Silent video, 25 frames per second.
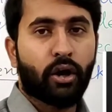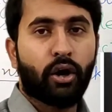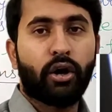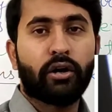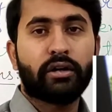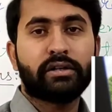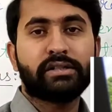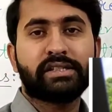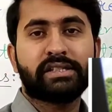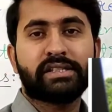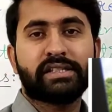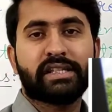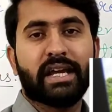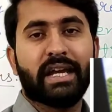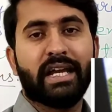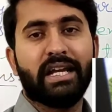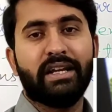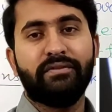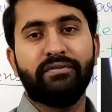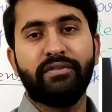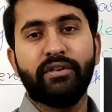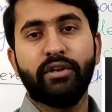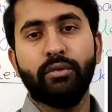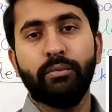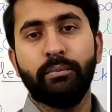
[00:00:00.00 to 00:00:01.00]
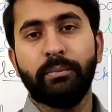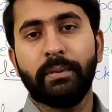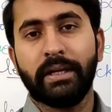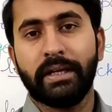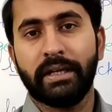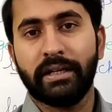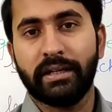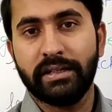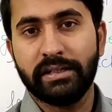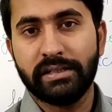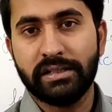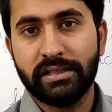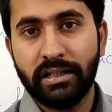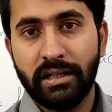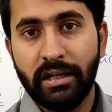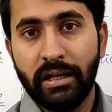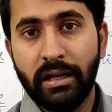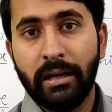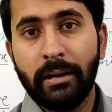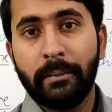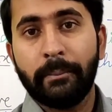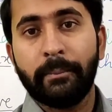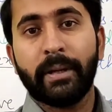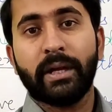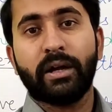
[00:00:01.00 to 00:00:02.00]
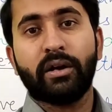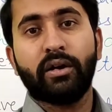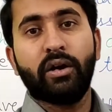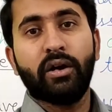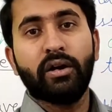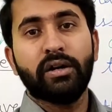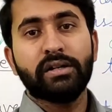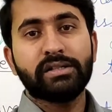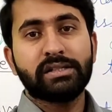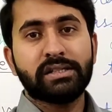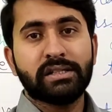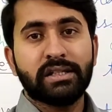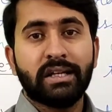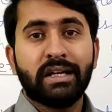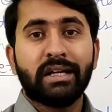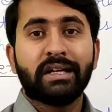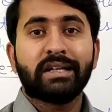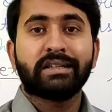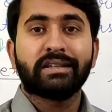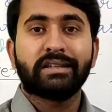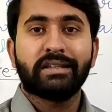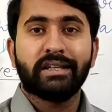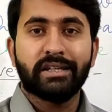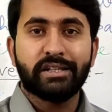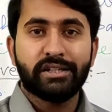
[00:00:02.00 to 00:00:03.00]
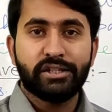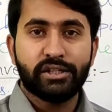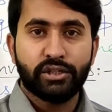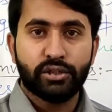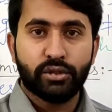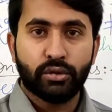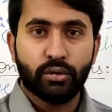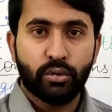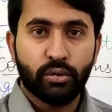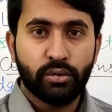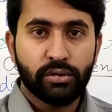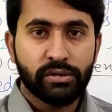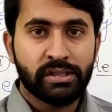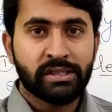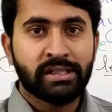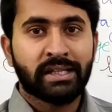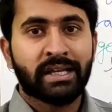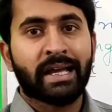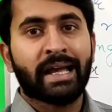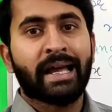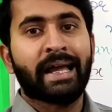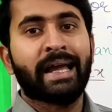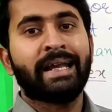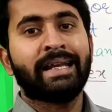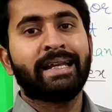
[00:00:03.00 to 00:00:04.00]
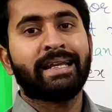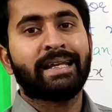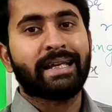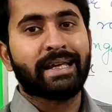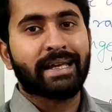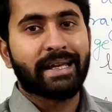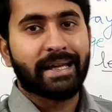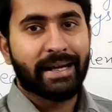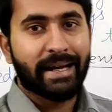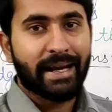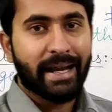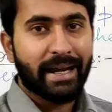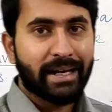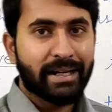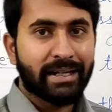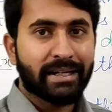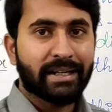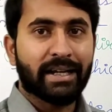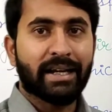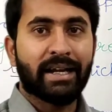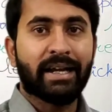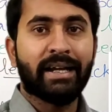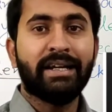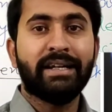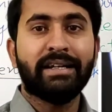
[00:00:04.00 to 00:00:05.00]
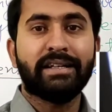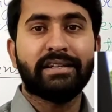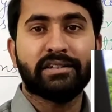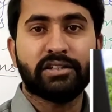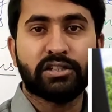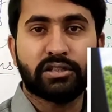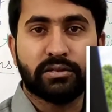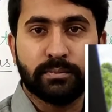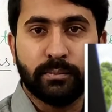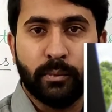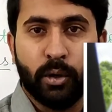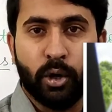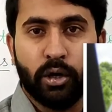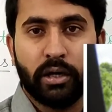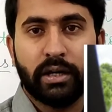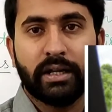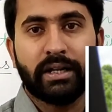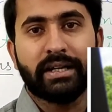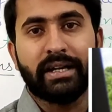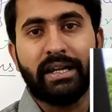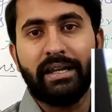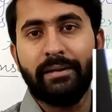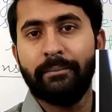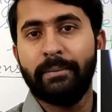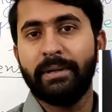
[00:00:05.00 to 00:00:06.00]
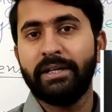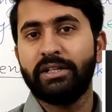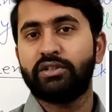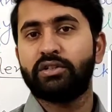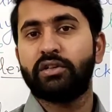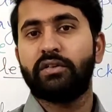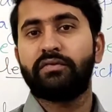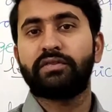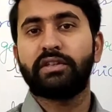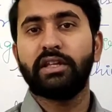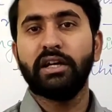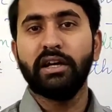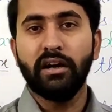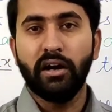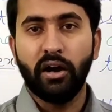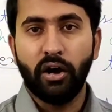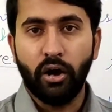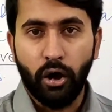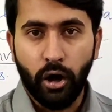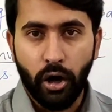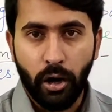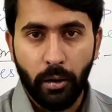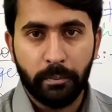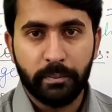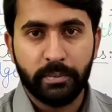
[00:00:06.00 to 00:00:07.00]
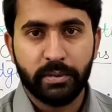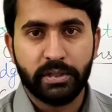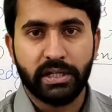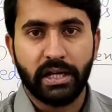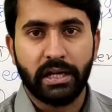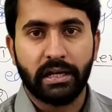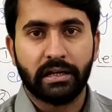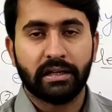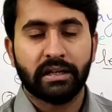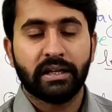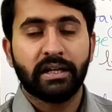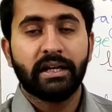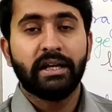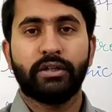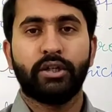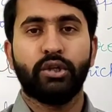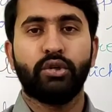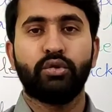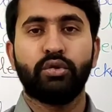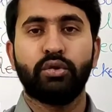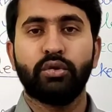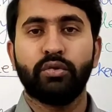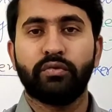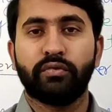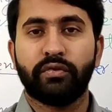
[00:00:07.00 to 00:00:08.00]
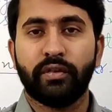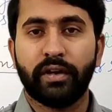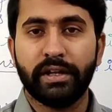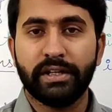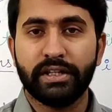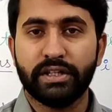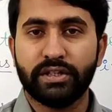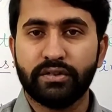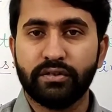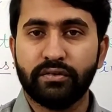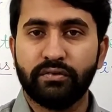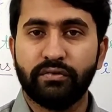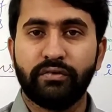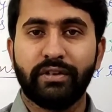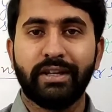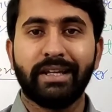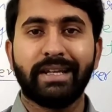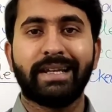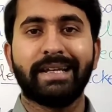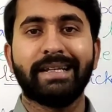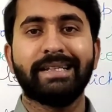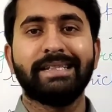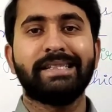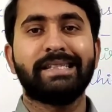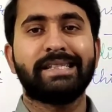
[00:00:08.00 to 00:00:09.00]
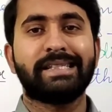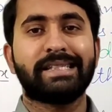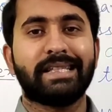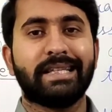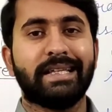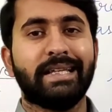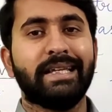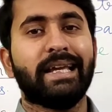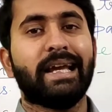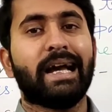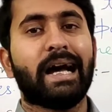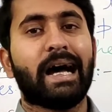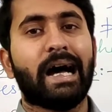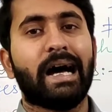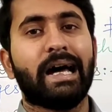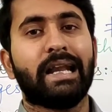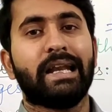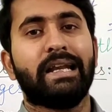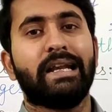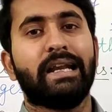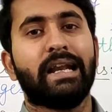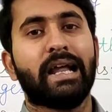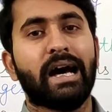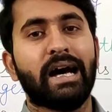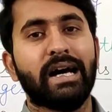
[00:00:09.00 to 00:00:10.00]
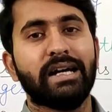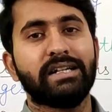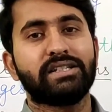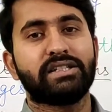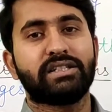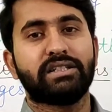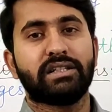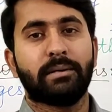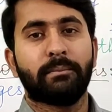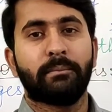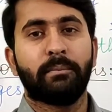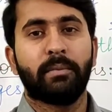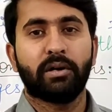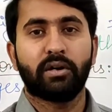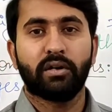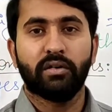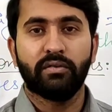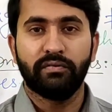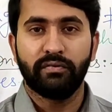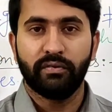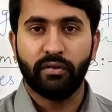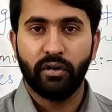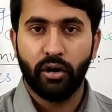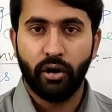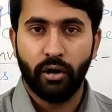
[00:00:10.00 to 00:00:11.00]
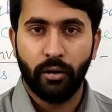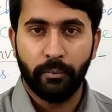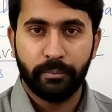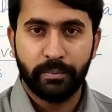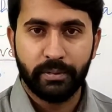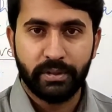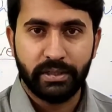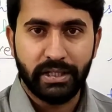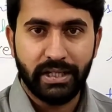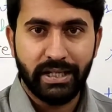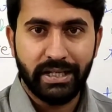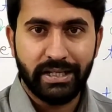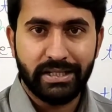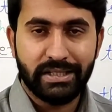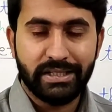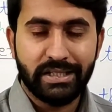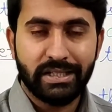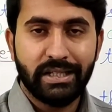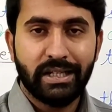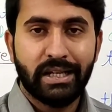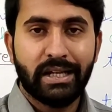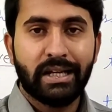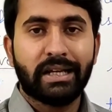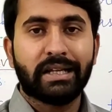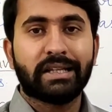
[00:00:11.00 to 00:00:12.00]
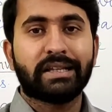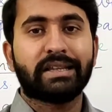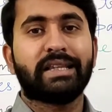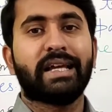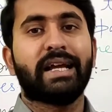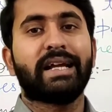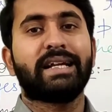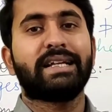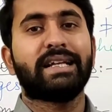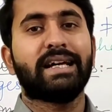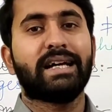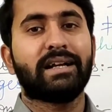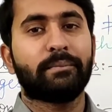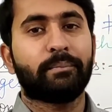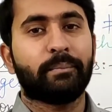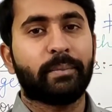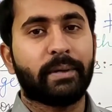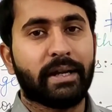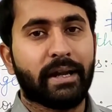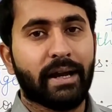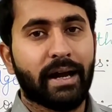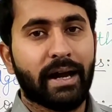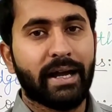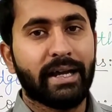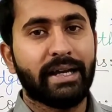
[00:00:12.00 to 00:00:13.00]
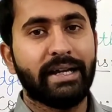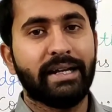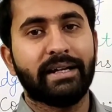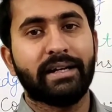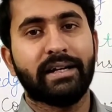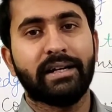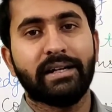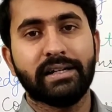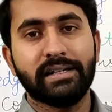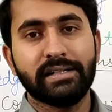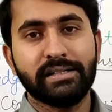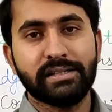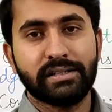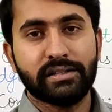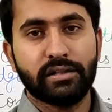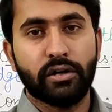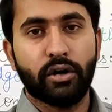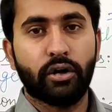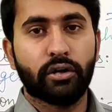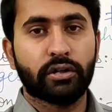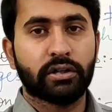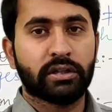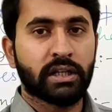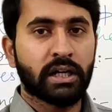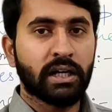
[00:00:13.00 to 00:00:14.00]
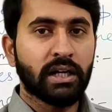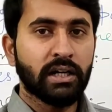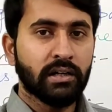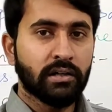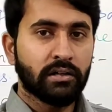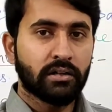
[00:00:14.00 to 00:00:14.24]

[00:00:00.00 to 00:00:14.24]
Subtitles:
or side view mirrors because they shows an erect and smaller image of the object. due to which we can see a large number of objects that are behind us on the